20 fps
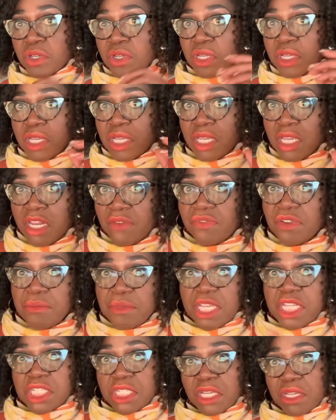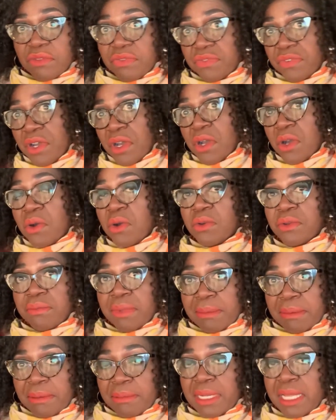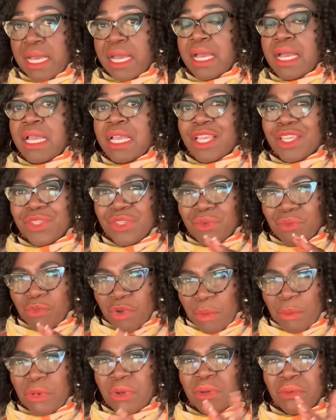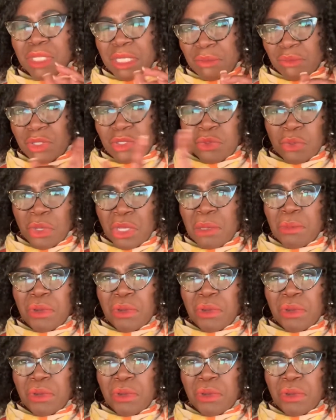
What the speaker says: information found, blah, blah, blah. You remember we spoke about the